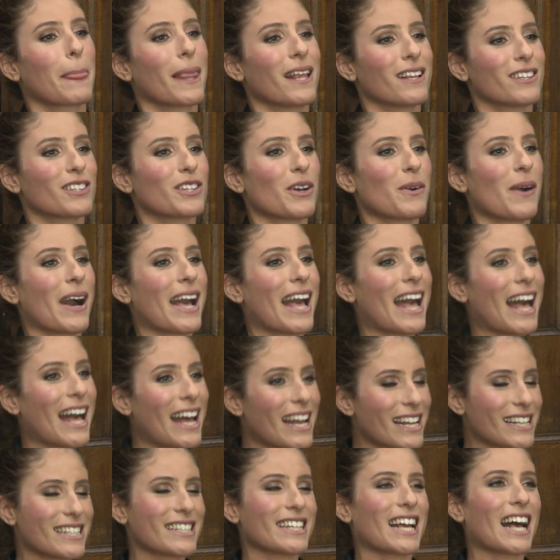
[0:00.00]
So I
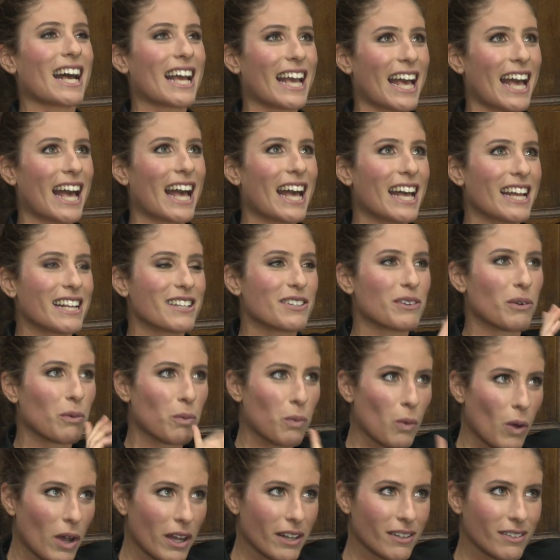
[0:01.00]
had, I had
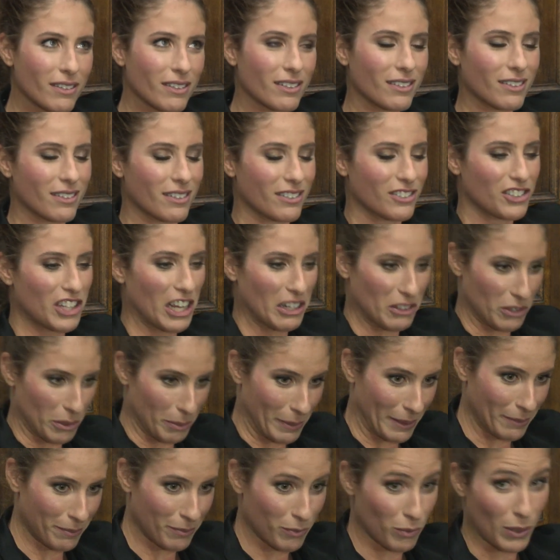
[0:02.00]
one
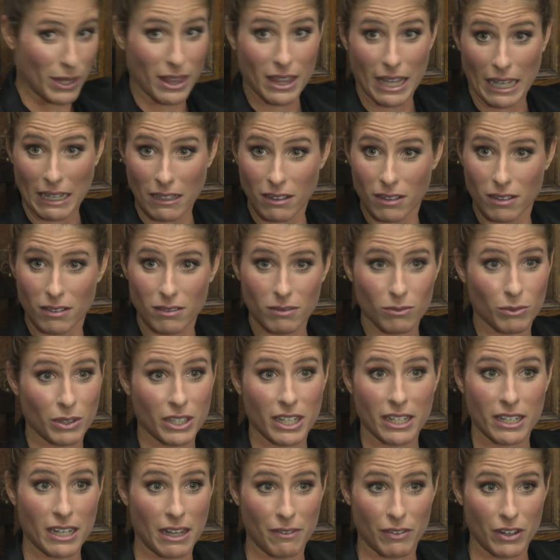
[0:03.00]
gentleman, we think, we
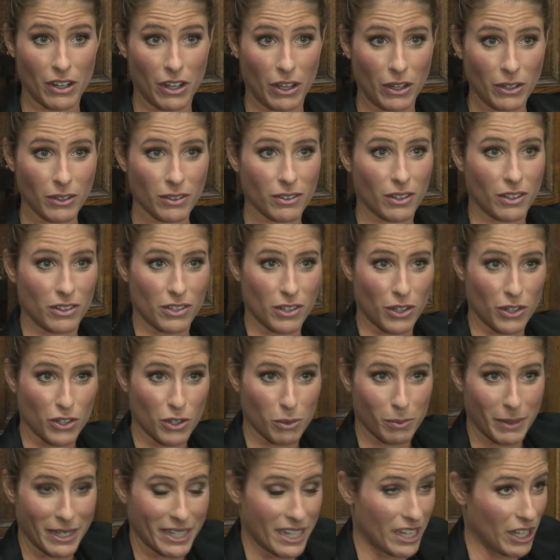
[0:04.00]
never know on
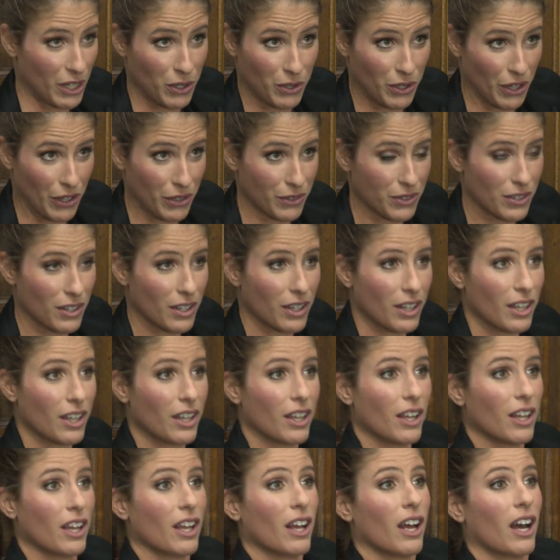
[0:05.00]
social media, who knows,
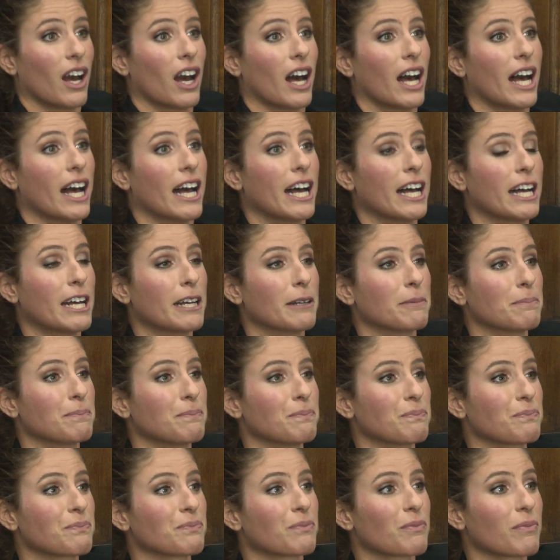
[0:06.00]

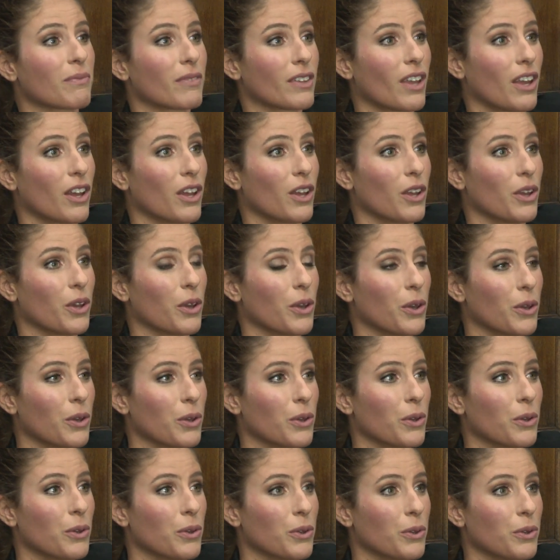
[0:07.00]
um,
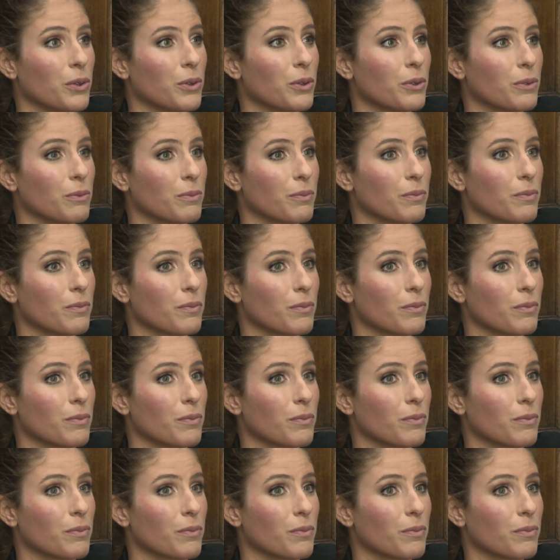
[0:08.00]
who